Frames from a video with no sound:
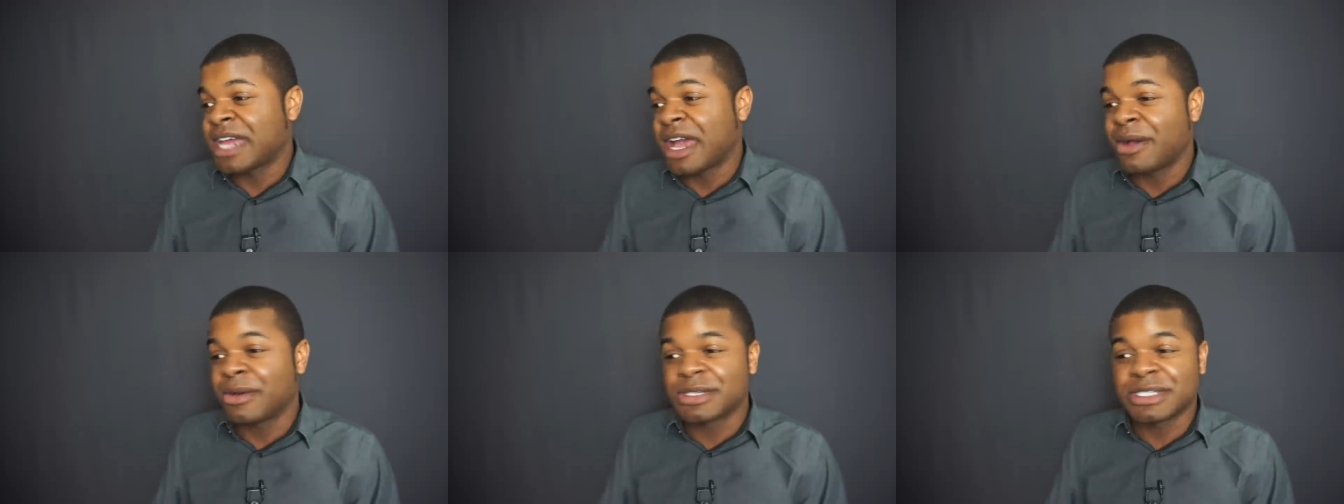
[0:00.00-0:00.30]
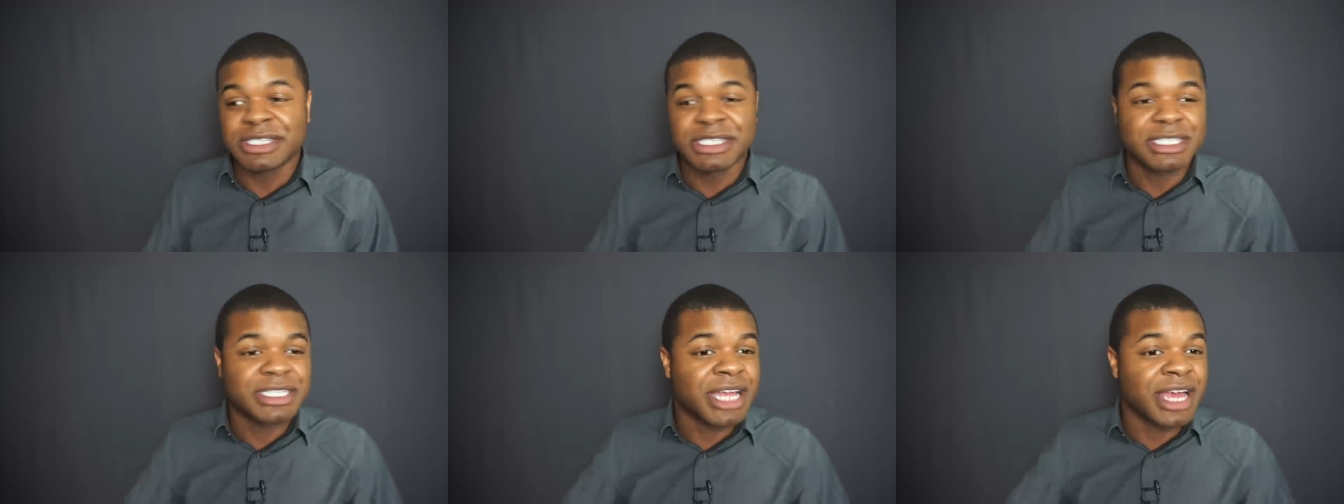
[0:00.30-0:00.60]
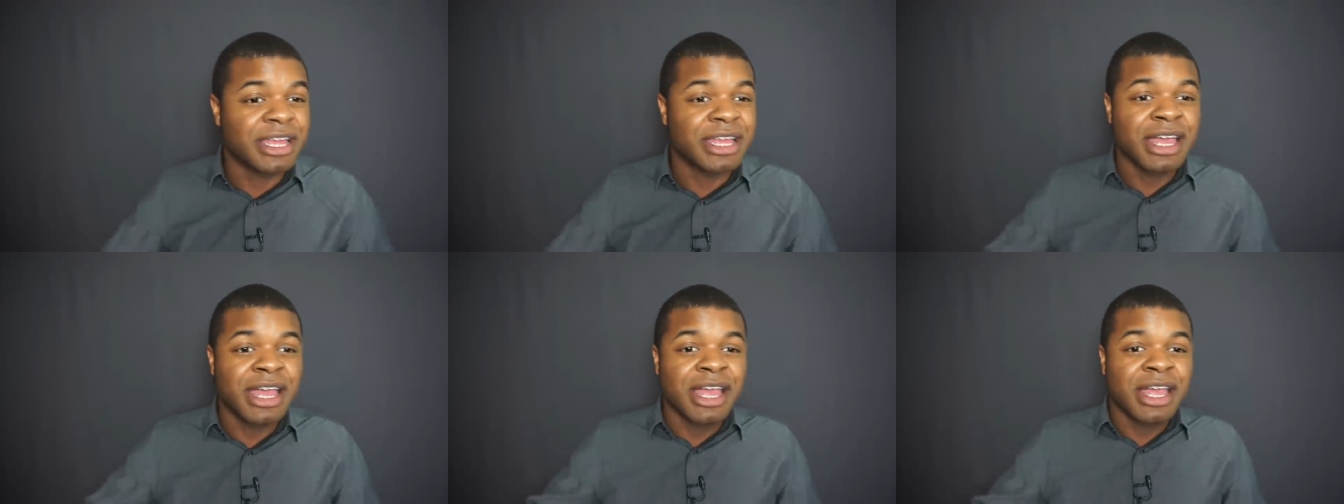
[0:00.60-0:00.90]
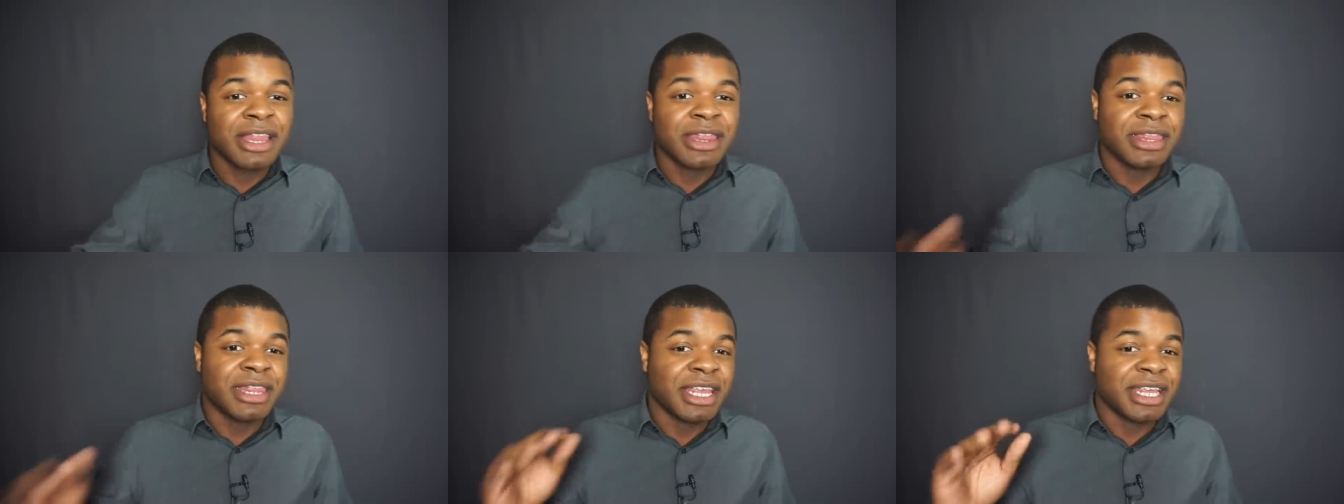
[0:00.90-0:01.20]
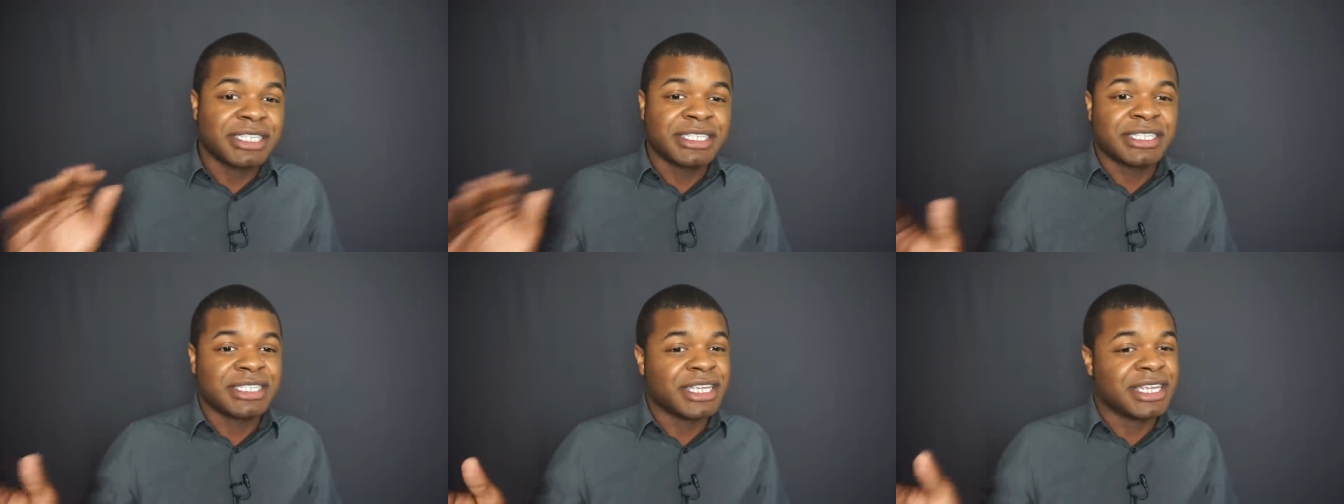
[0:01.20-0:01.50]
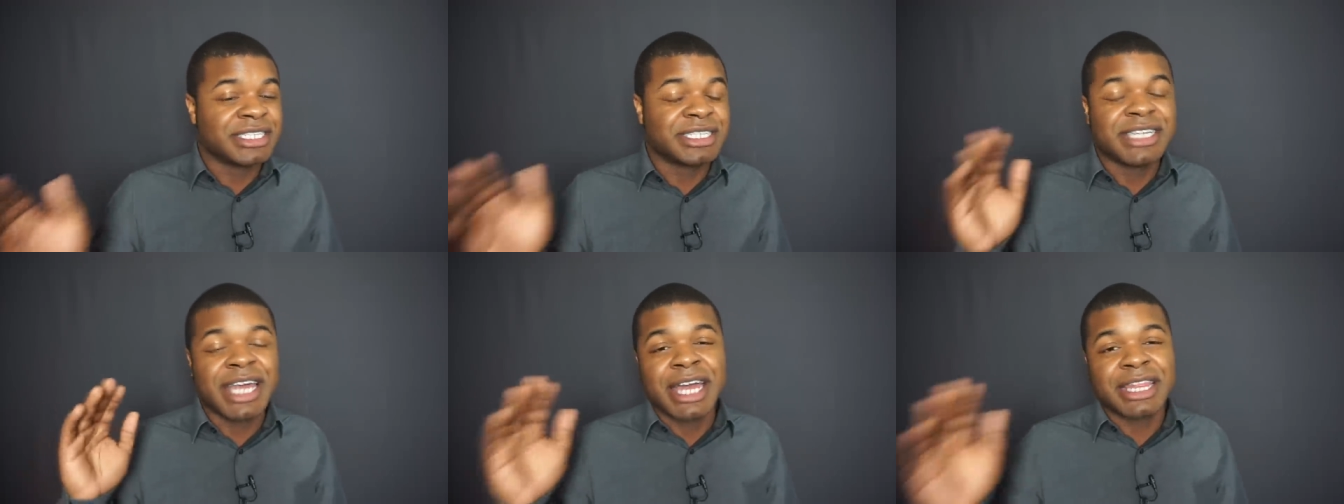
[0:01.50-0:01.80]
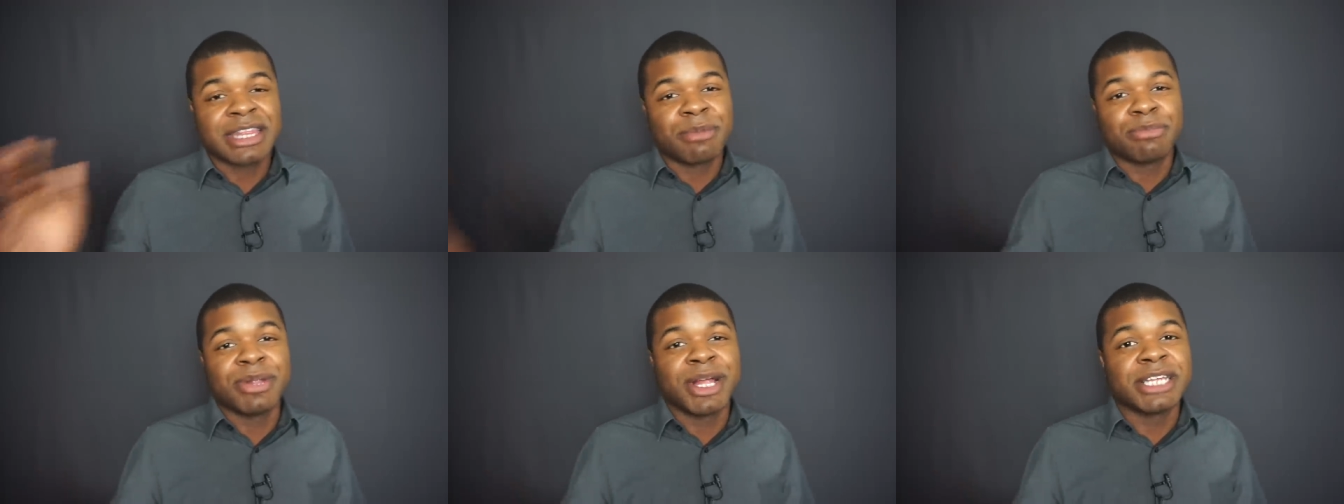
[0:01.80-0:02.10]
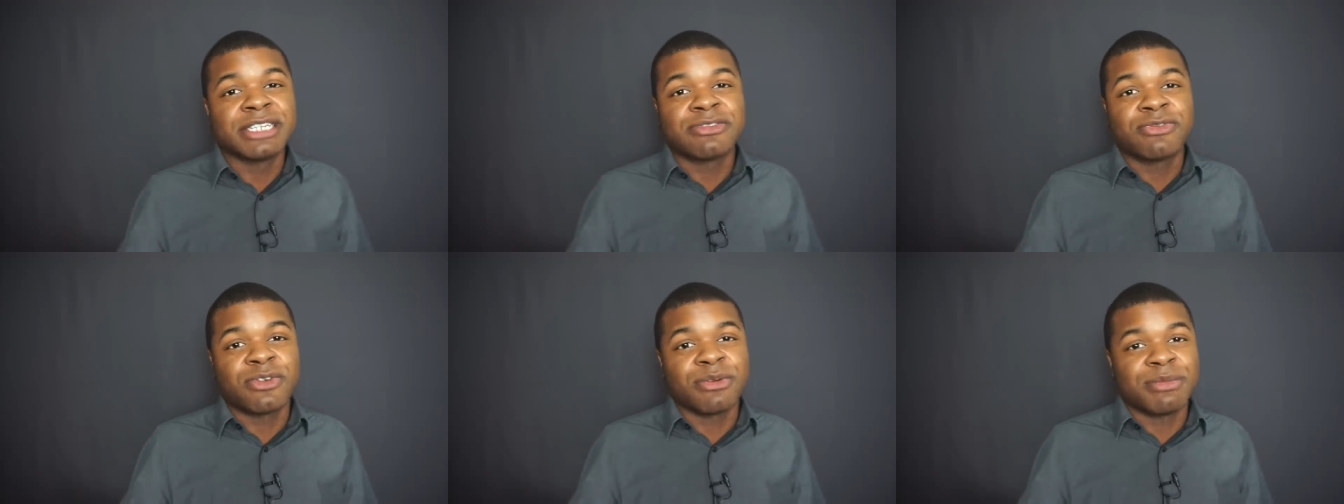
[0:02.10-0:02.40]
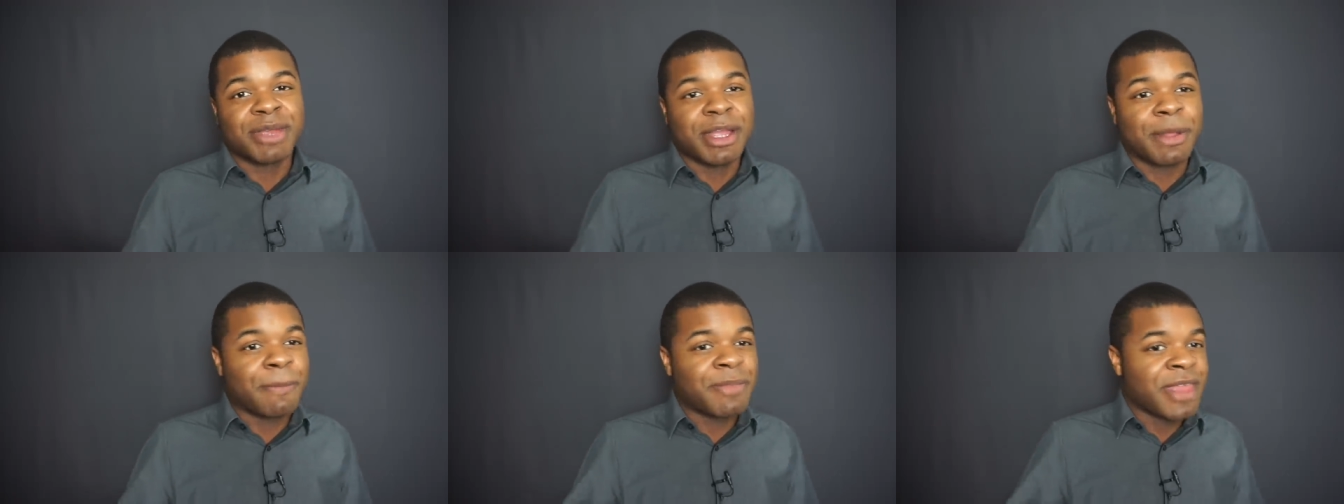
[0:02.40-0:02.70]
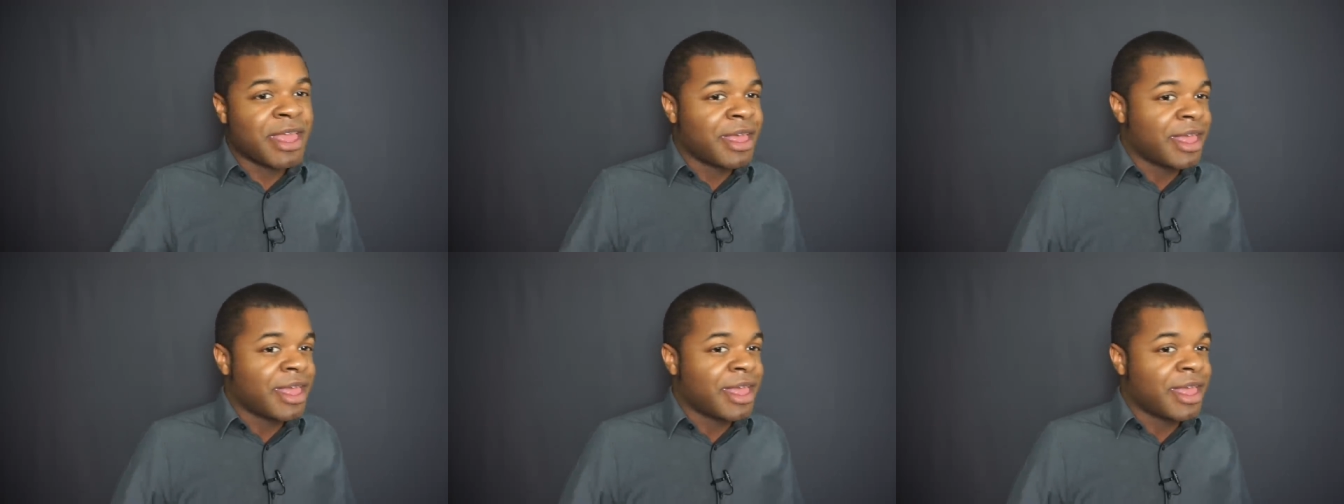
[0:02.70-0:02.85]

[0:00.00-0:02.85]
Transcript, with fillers: I was just like, this is not the place for me.